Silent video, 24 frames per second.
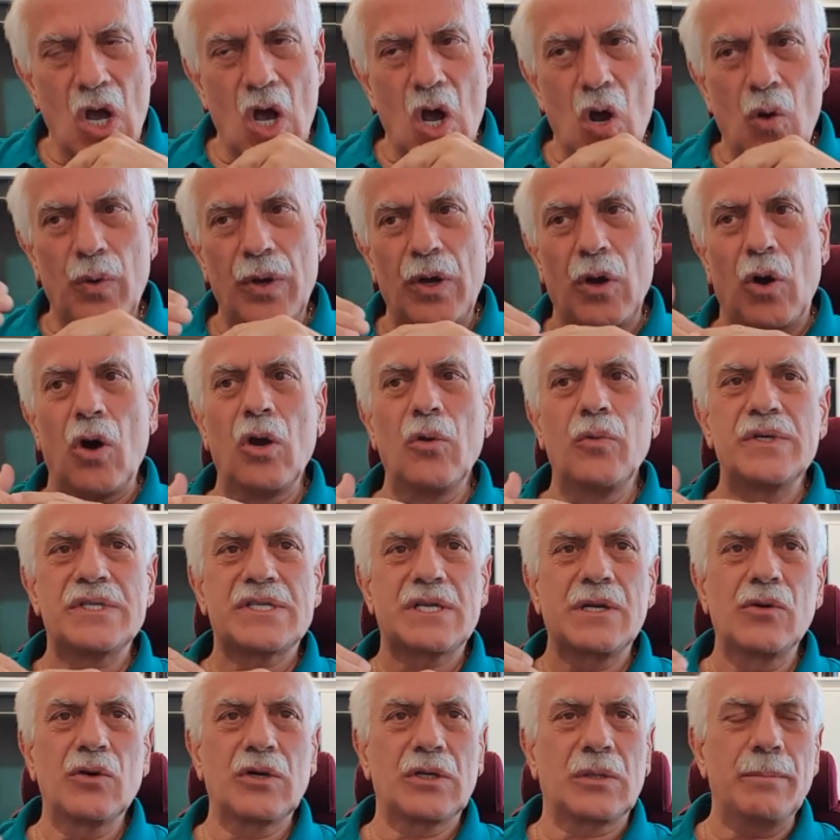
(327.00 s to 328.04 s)
We always
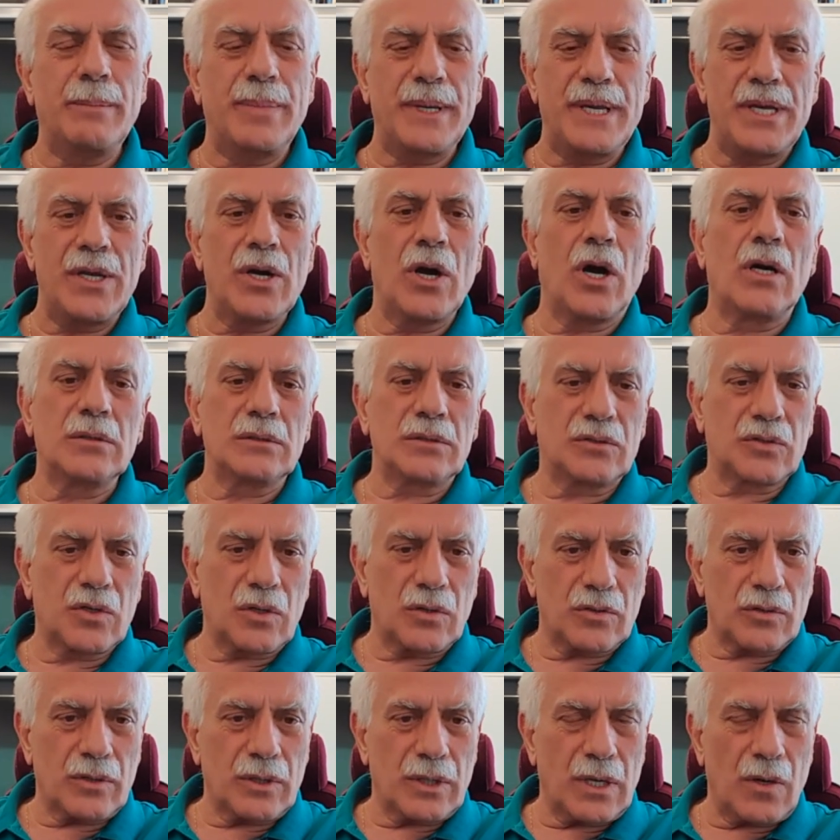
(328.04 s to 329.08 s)
looked beyond
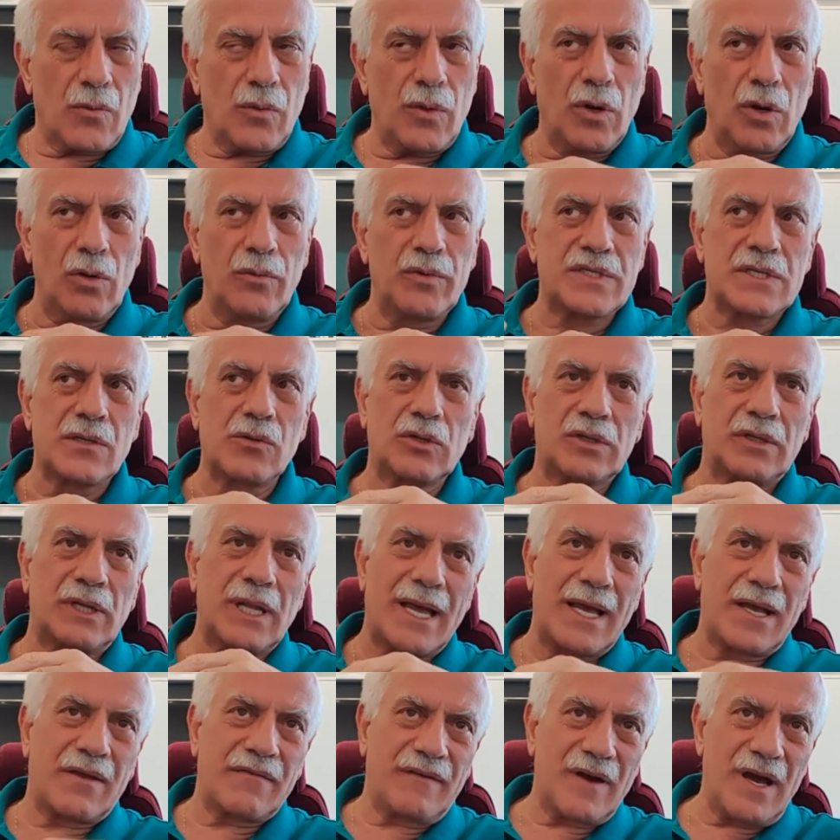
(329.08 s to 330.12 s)
Corona. We always looked
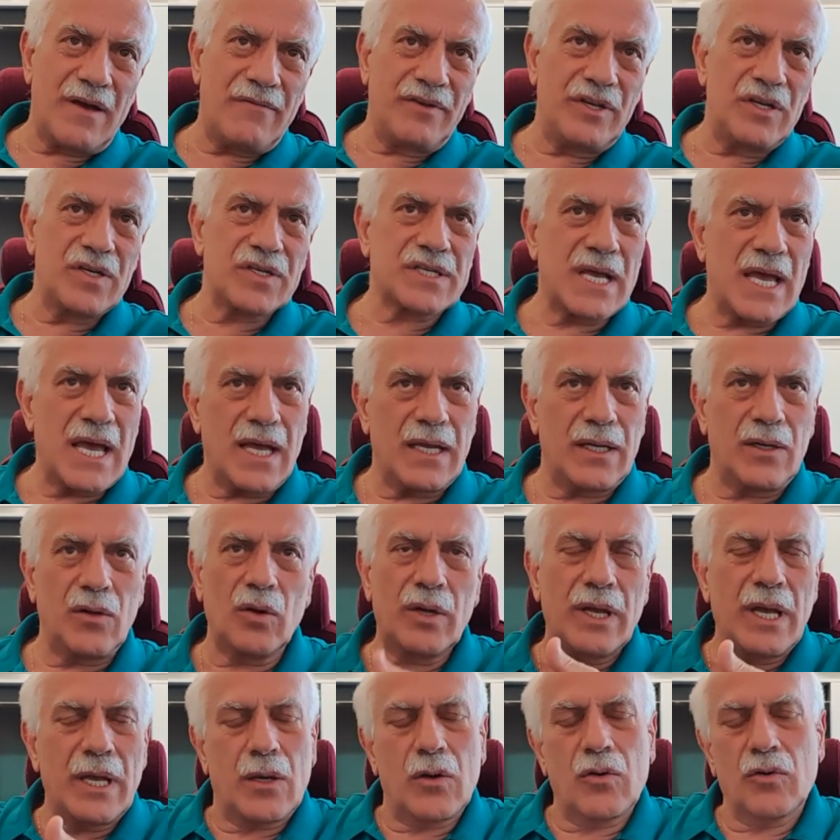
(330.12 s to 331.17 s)
like 5 years ahead.
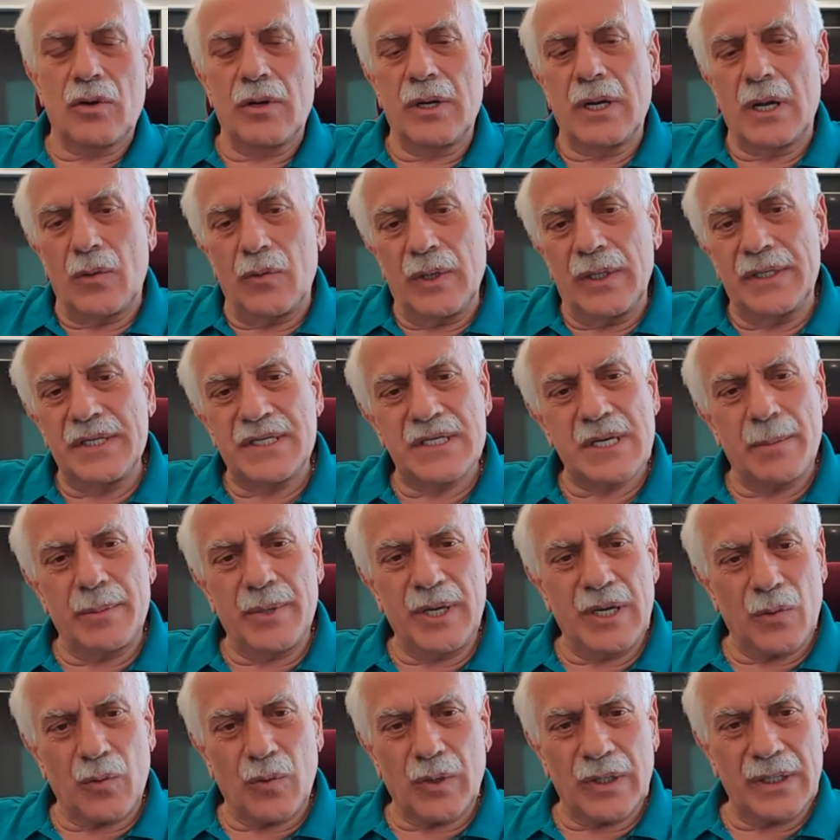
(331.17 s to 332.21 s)
Okay, Corona will
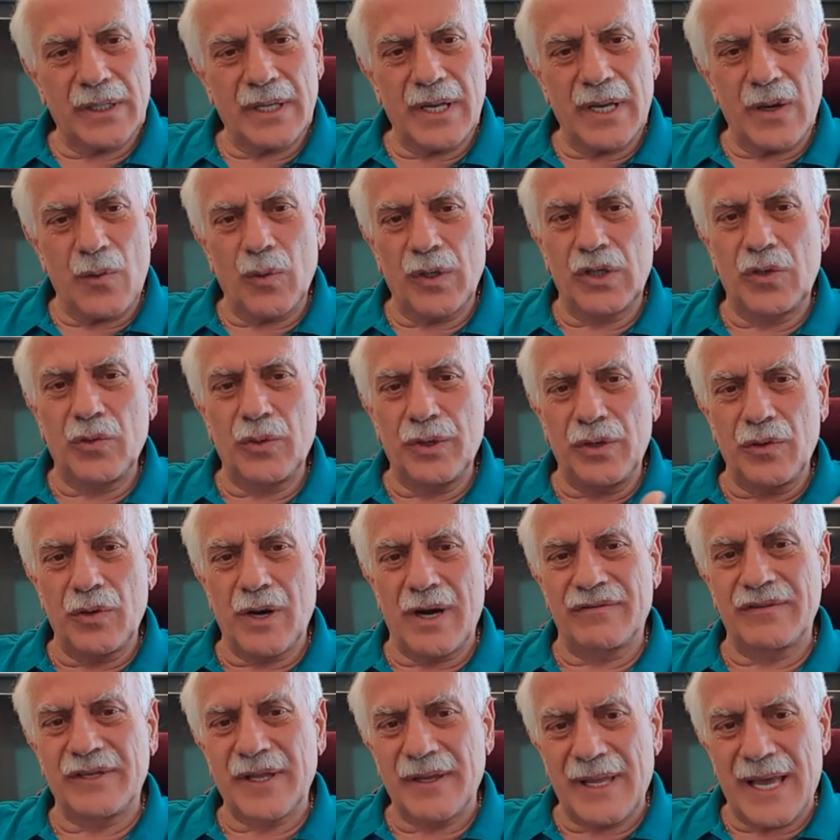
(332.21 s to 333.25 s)
disappear one day. What do we do
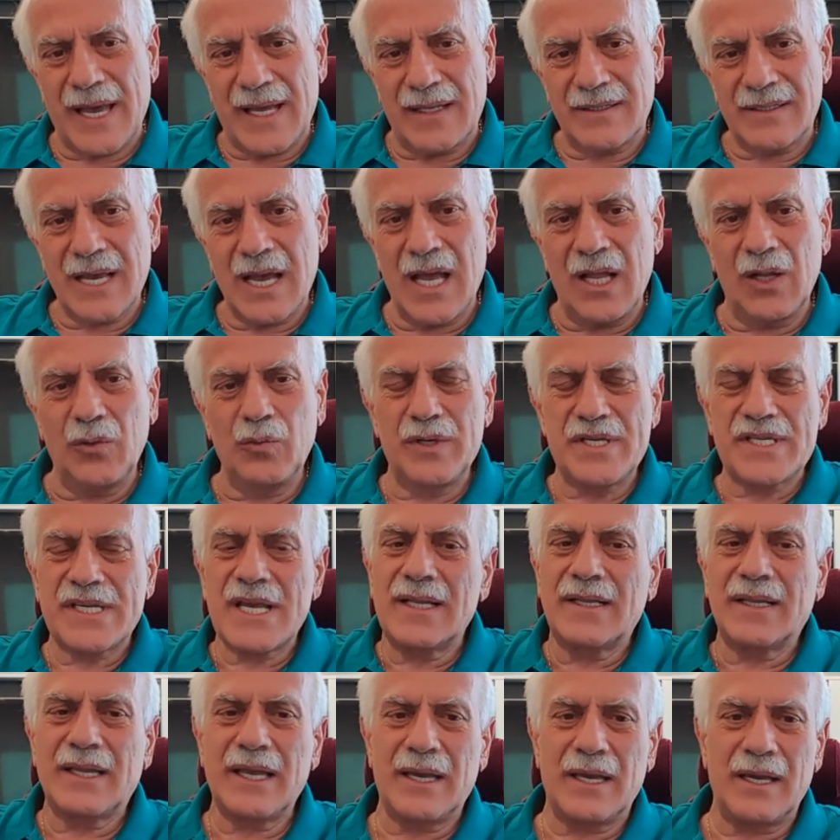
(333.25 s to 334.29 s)
after that? And we
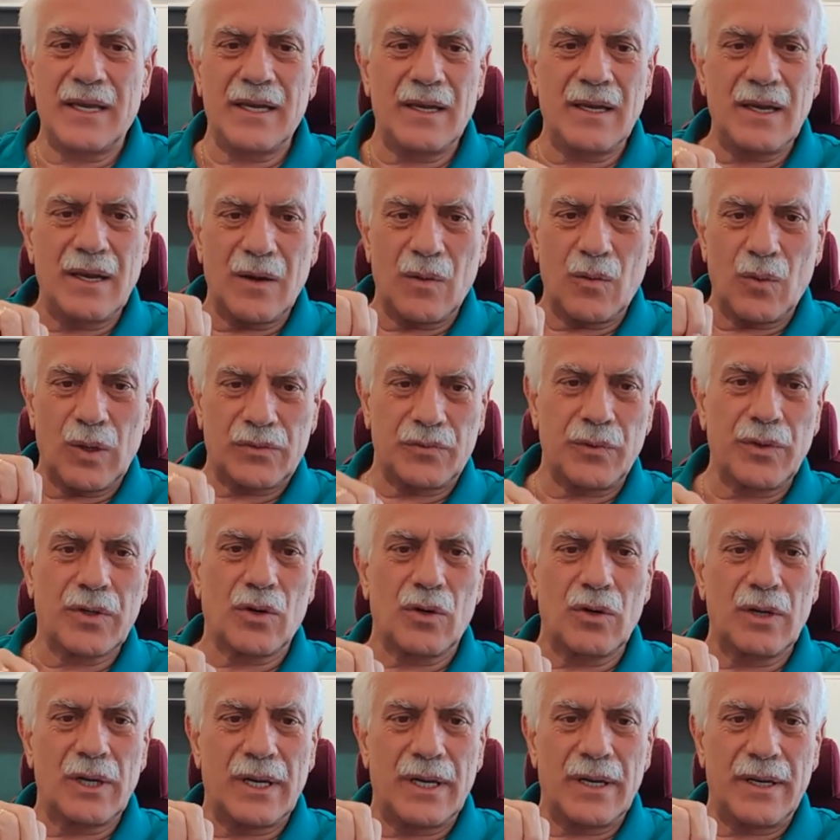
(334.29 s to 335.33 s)
set a what we
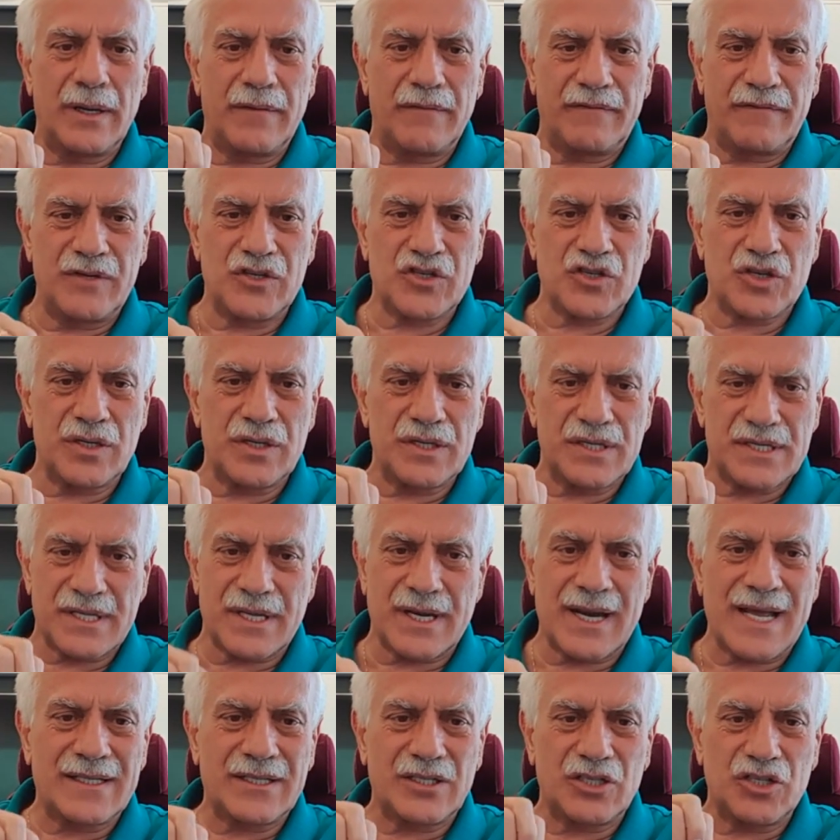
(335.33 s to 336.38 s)
call a vision
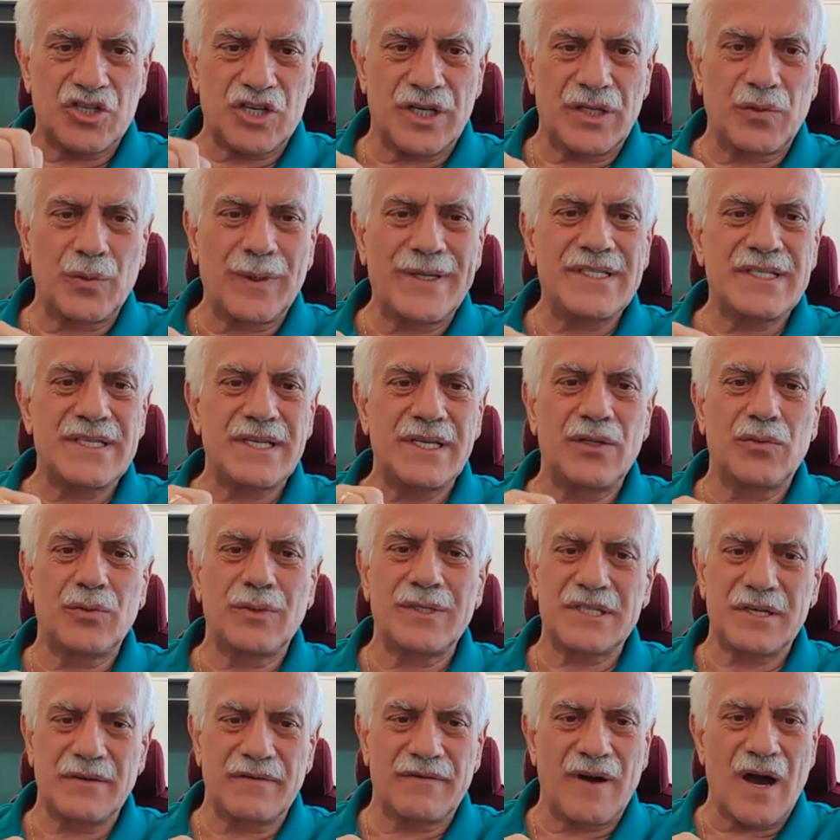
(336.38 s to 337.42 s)
strategy
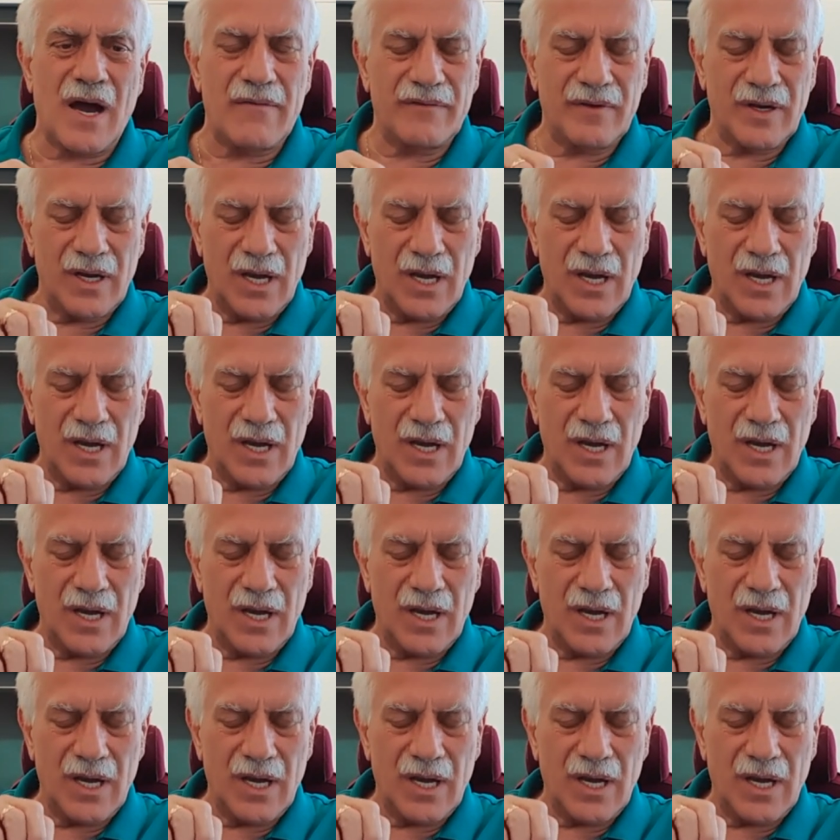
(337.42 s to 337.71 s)
2025.